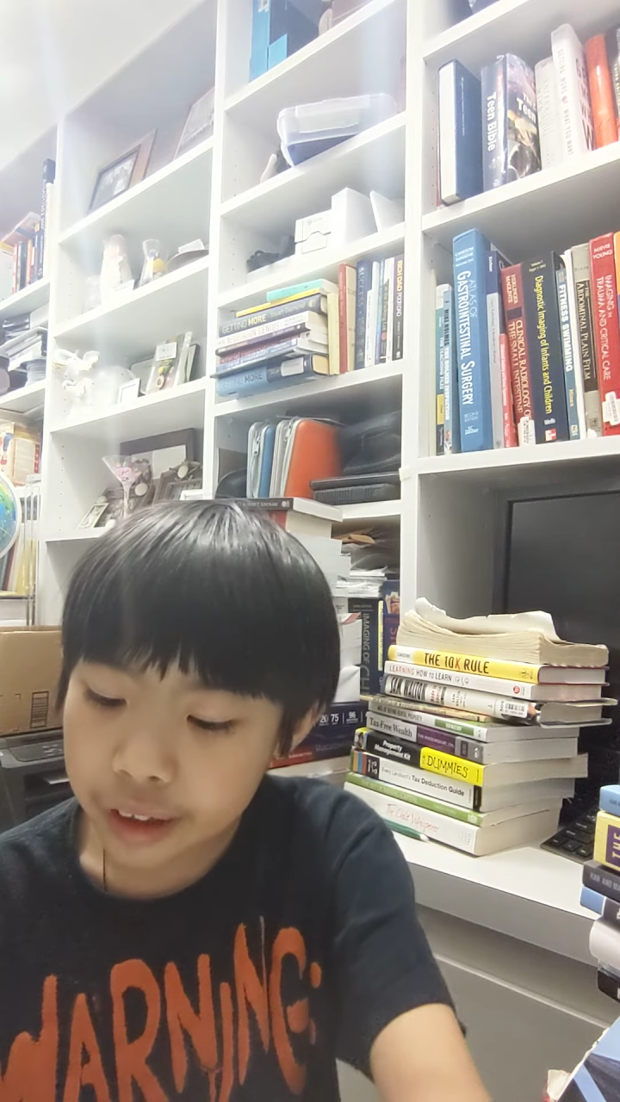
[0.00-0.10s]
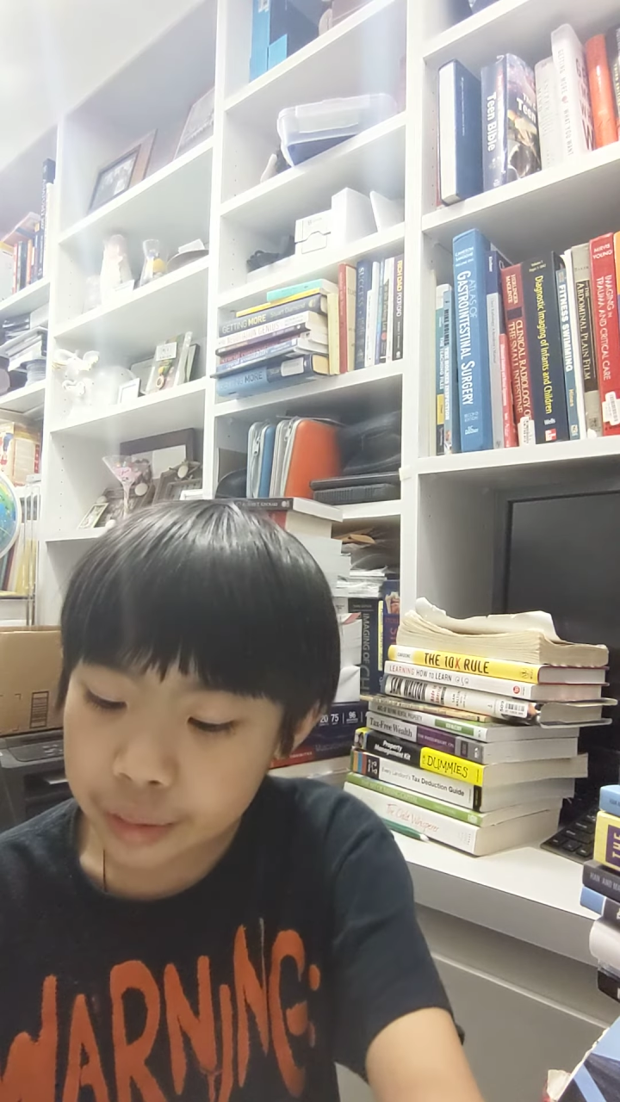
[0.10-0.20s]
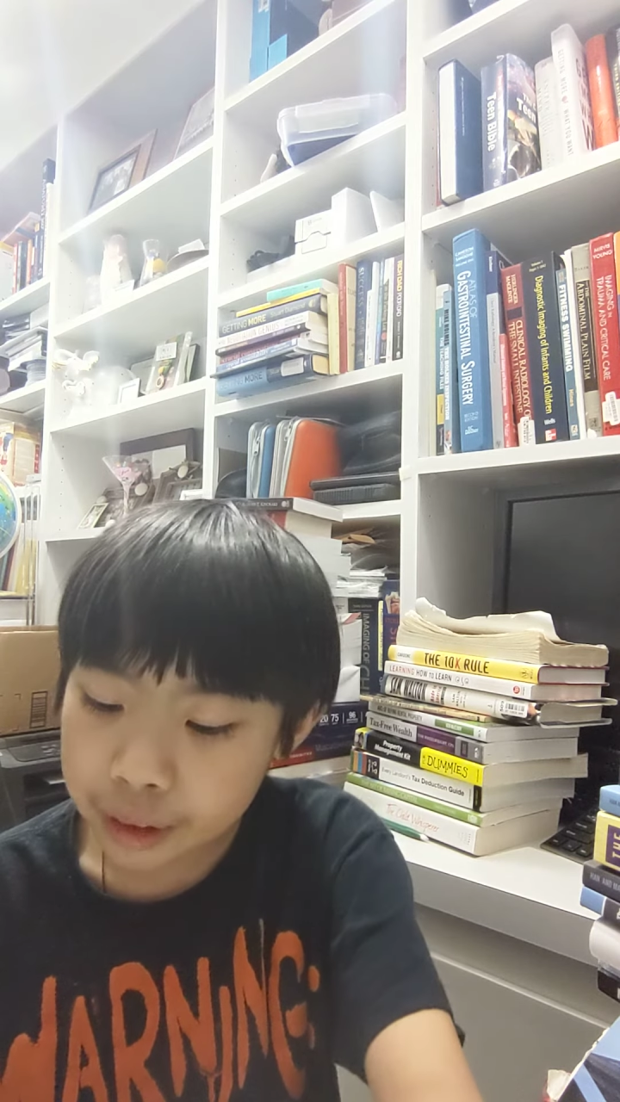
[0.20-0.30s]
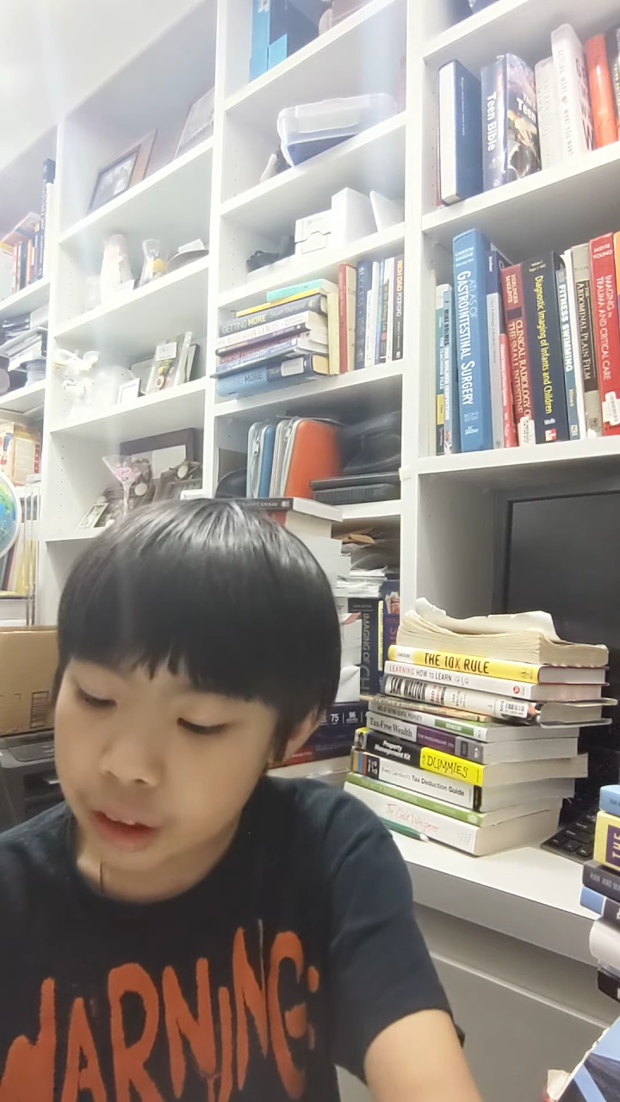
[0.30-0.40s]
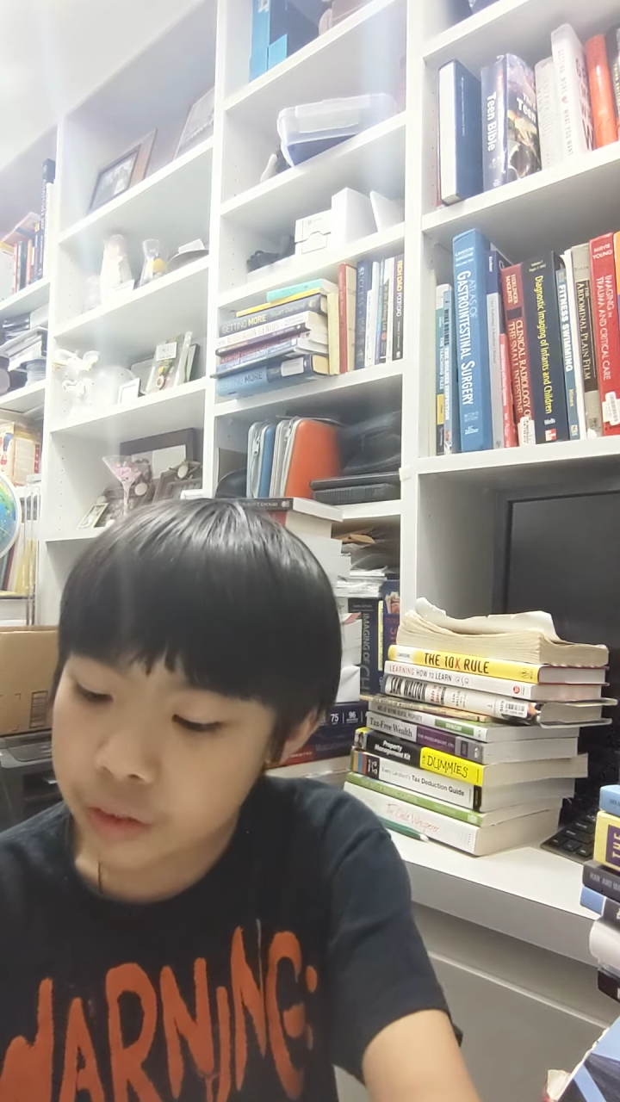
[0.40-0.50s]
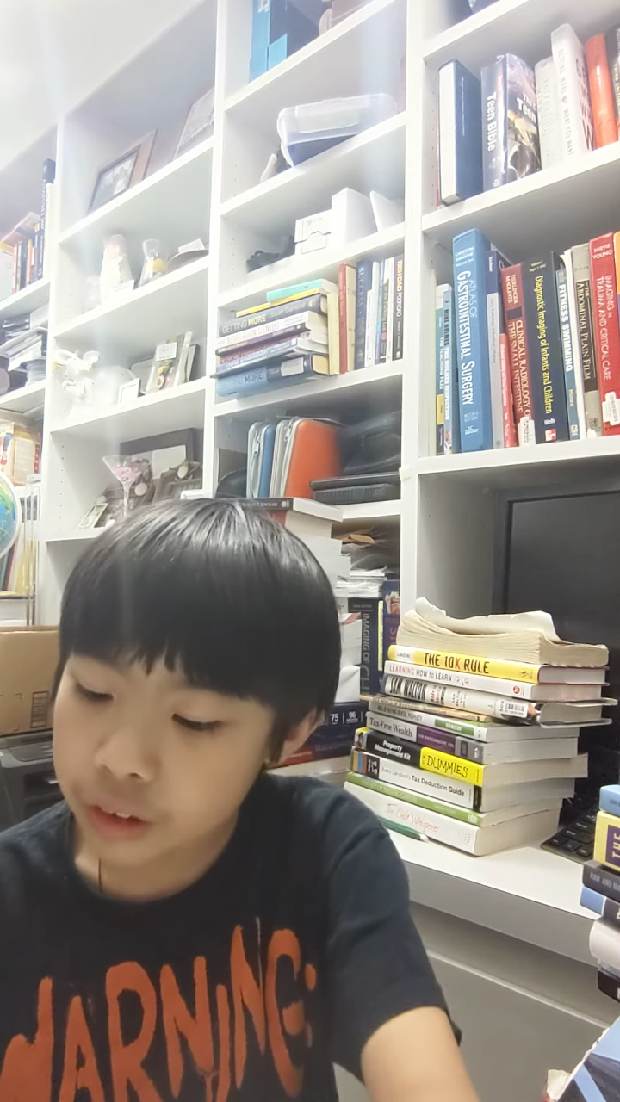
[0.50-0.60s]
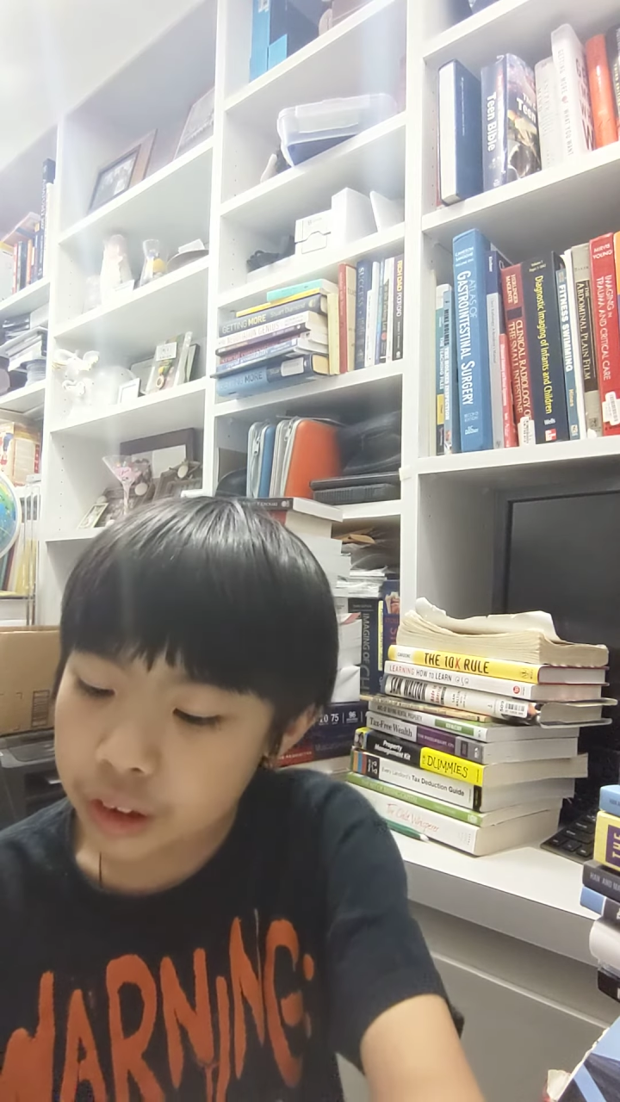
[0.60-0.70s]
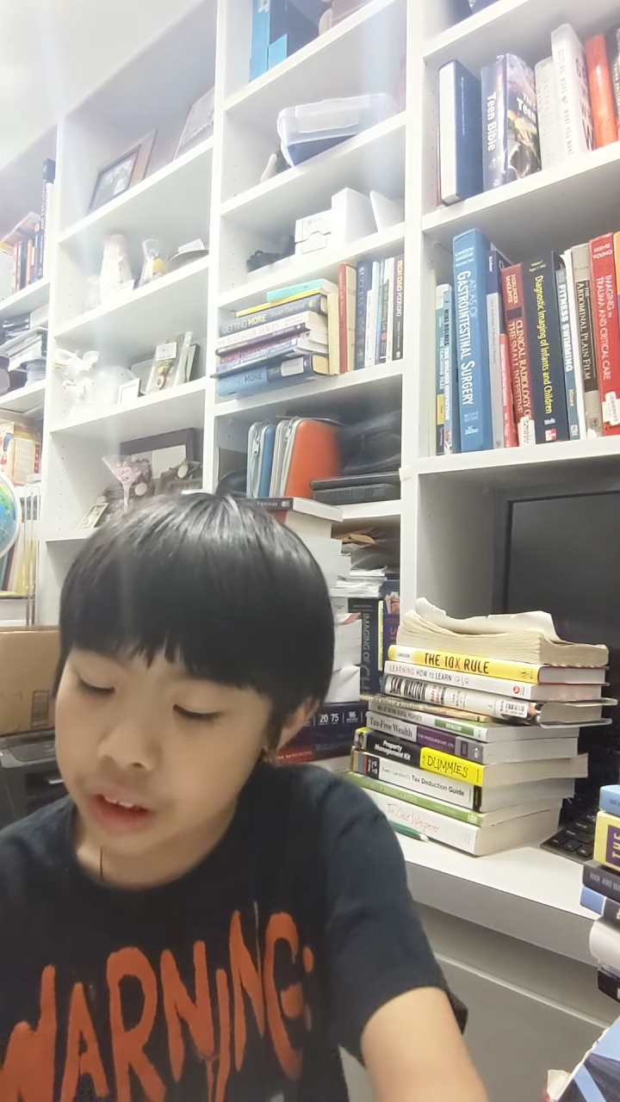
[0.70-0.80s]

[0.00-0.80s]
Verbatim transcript: themselves and